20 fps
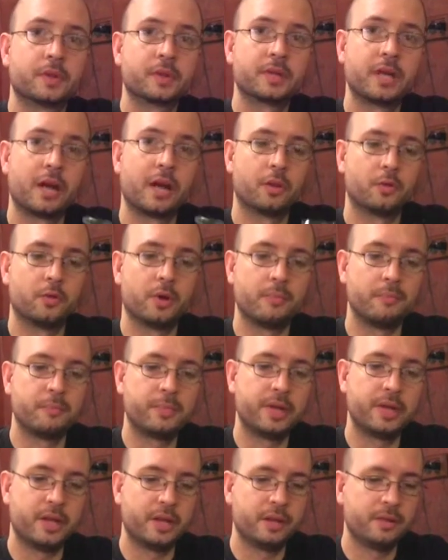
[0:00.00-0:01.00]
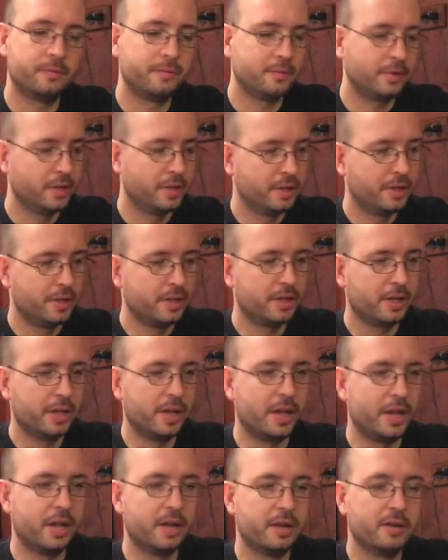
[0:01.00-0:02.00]
Kylo Ren pin,
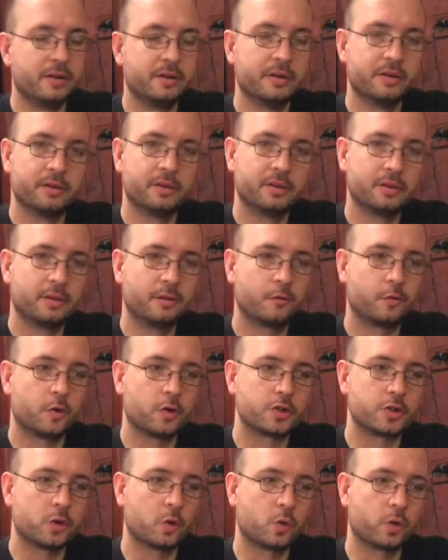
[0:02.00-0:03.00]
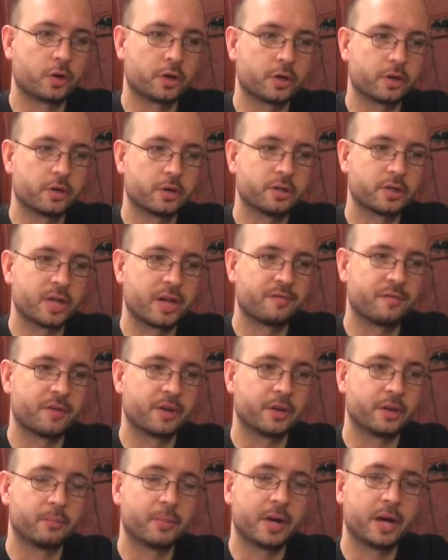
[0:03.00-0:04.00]
and the First Order TIE
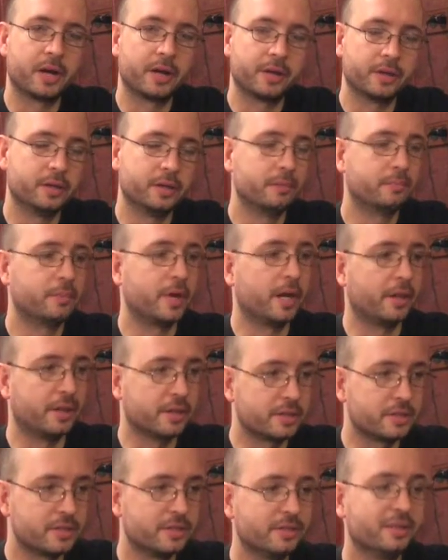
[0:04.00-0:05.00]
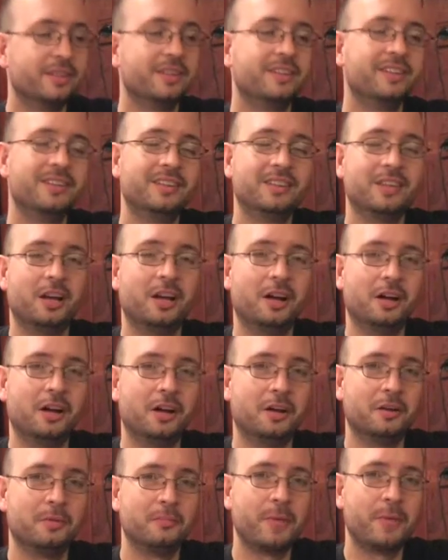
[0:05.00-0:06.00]
Fighter pilot
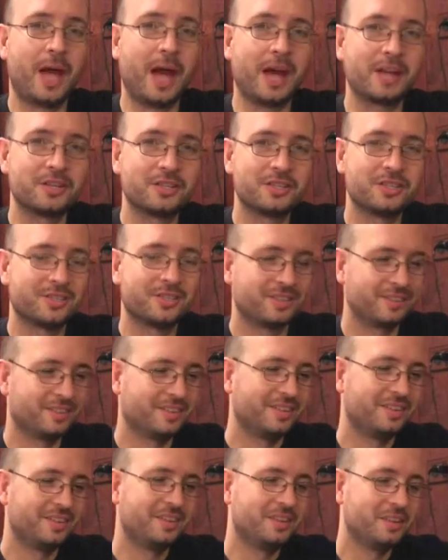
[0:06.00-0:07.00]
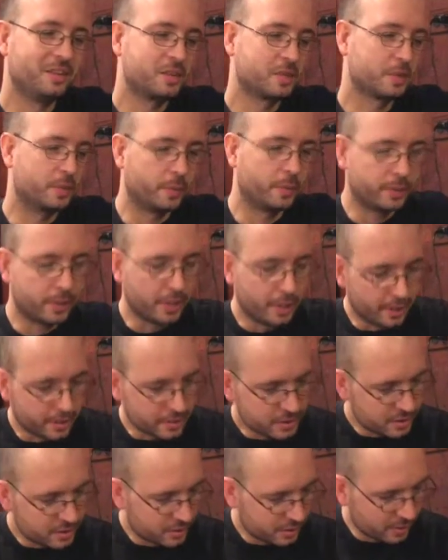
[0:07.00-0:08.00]
patch. So yeah,
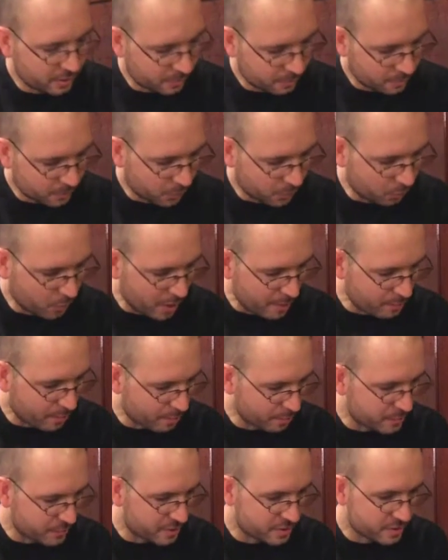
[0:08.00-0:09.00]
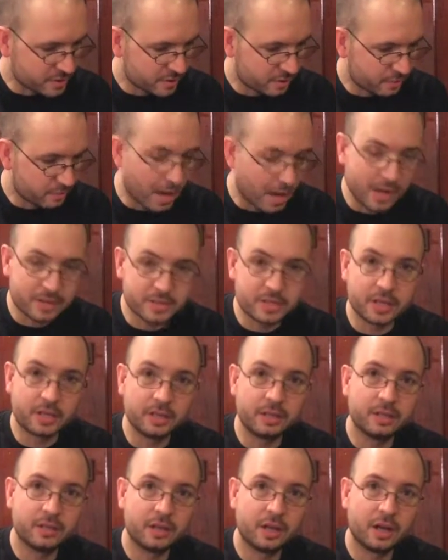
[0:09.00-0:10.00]
I'm going to wrap up this unboxing.
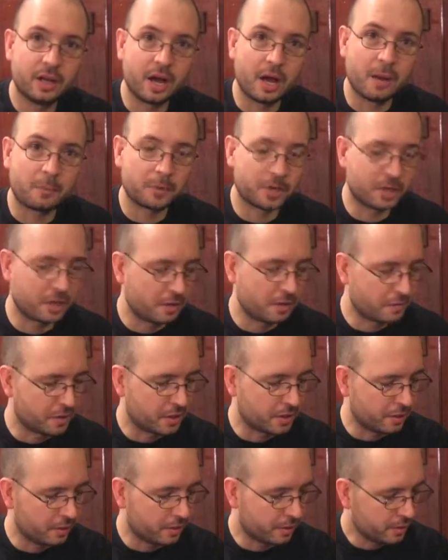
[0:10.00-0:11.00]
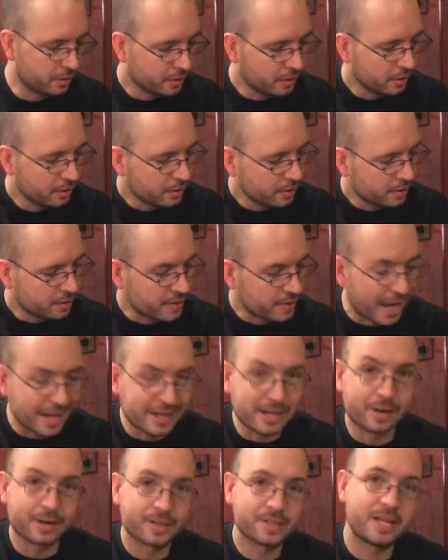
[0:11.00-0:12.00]
I'm going to give it a 9
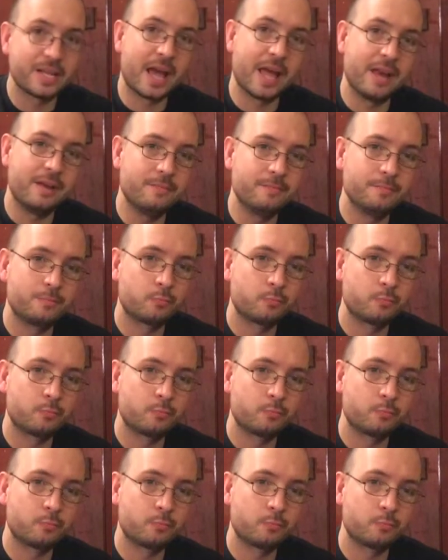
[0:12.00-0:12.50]
out of 10.